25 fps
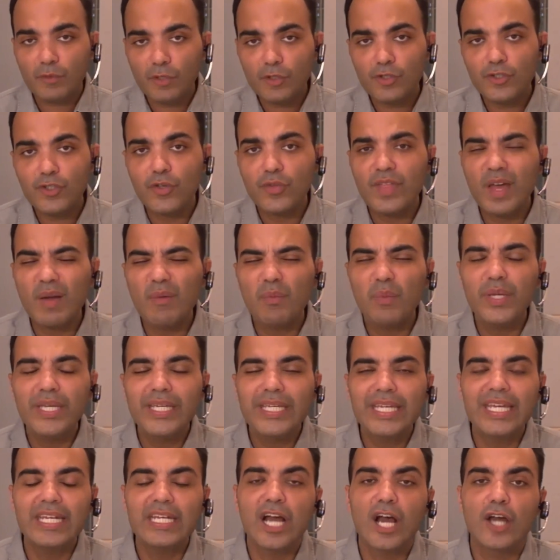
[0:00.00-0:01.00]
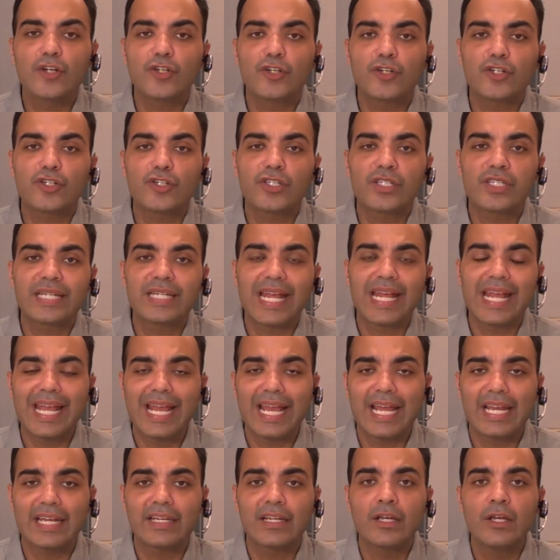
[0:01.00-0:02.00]
so that we can
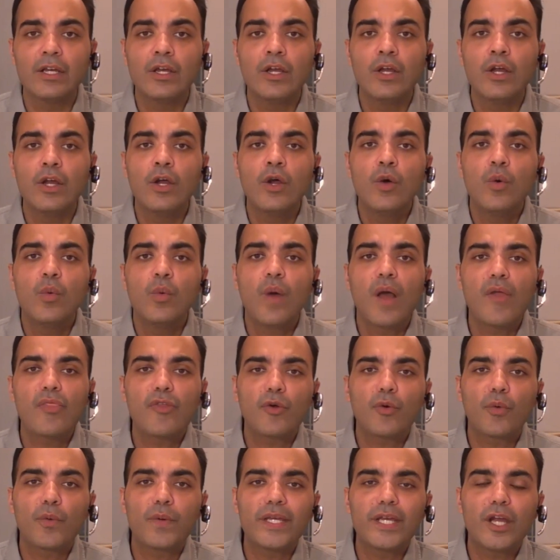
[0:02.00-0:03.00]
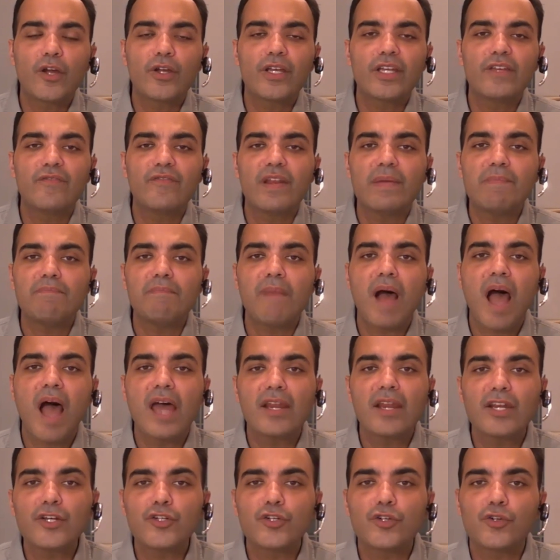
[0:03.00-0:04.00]
understand whether we are even
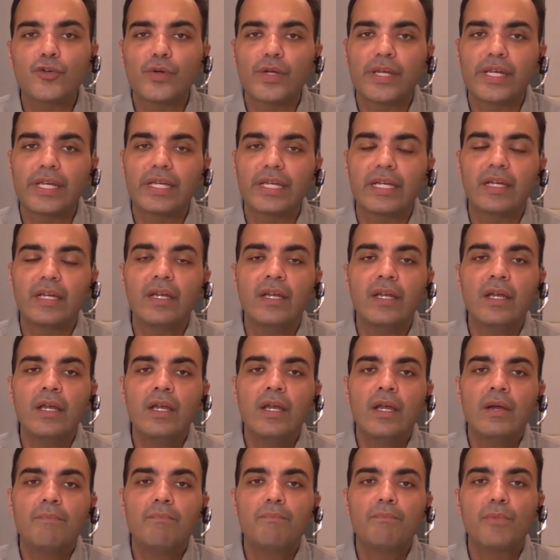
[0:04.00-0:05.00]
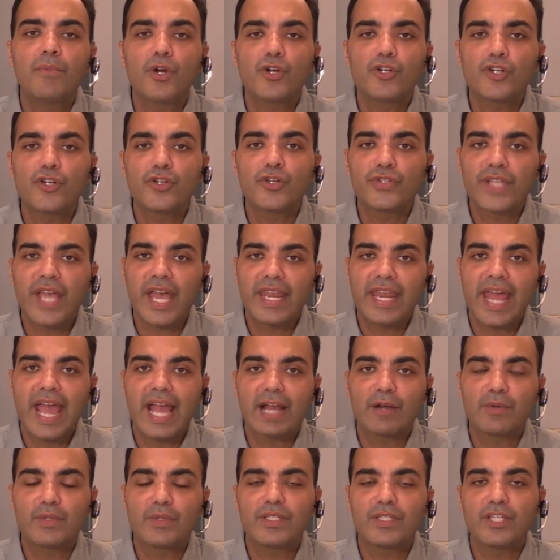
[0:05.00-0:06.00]
monitoring mergers and
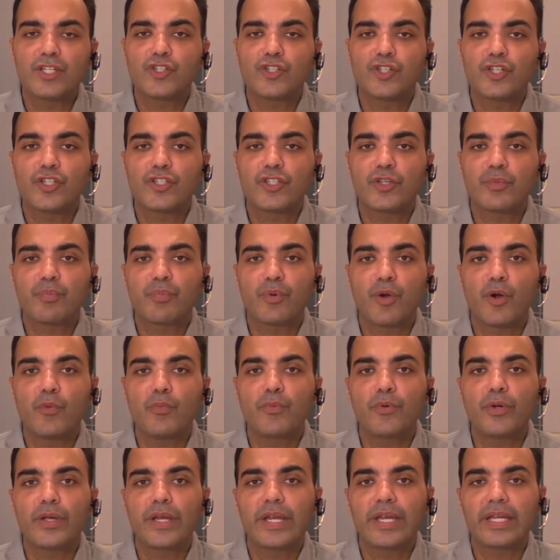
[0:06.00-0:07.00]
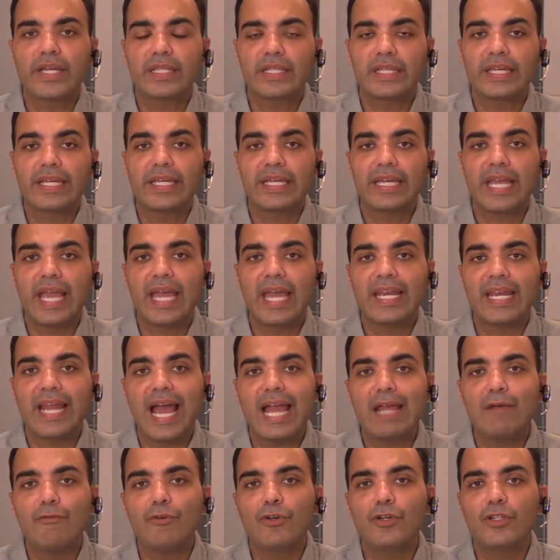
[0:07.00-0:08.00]
acquisitions appropriately. And
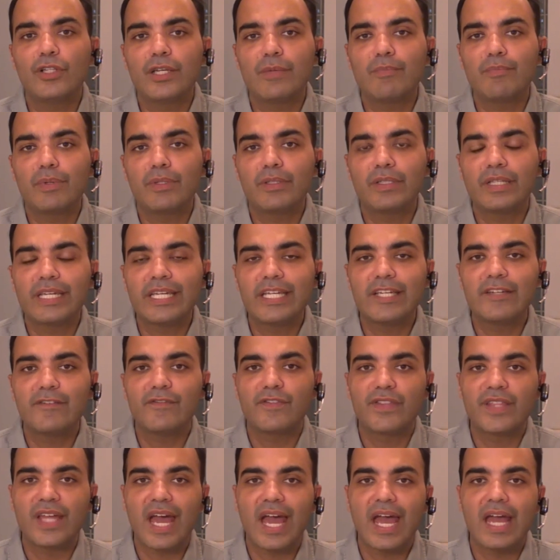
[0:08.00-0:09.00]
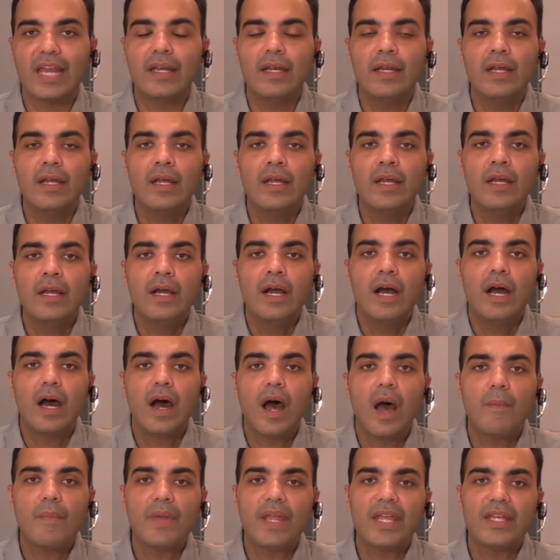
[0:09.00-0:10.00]
I really believe that
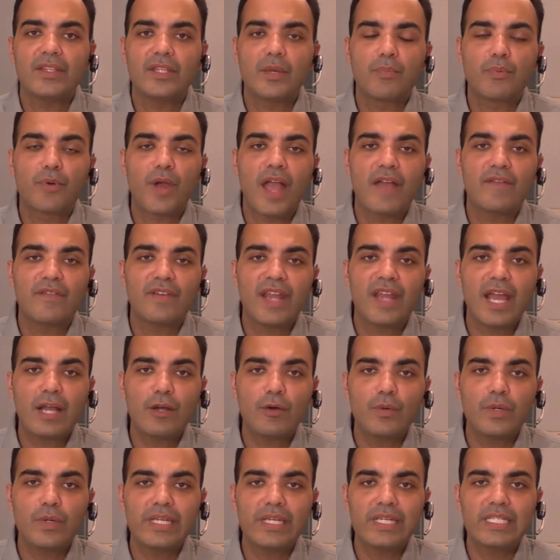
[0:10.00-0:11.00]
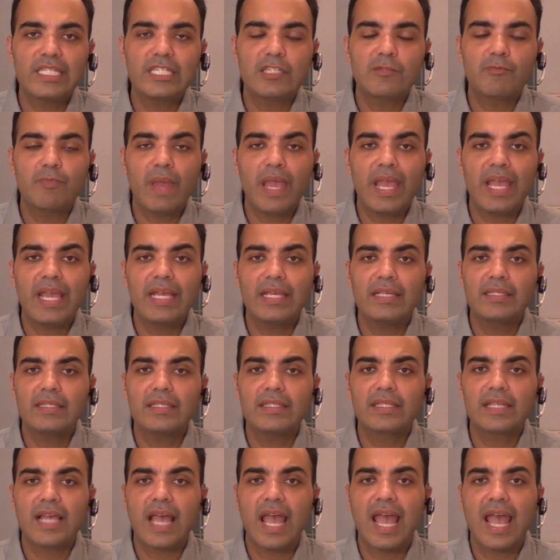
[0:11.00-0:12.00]
in the private equity space
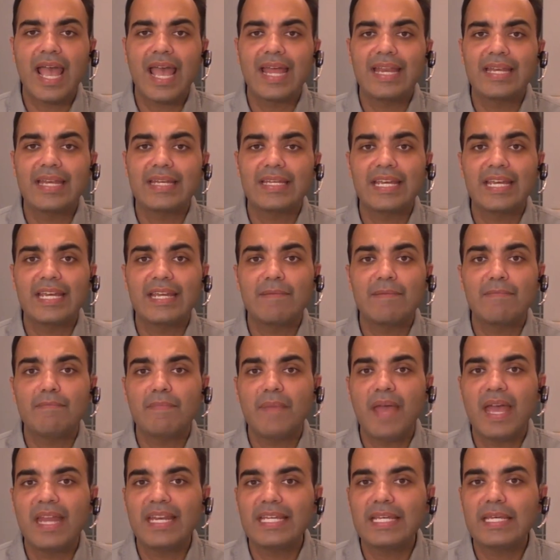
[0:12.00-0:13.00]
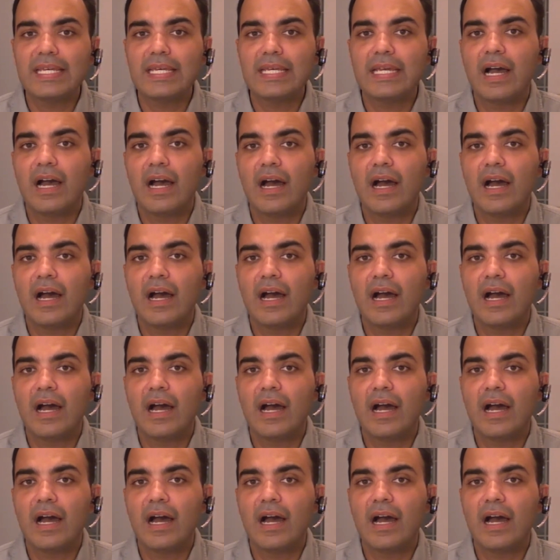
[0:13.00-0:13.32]
and in many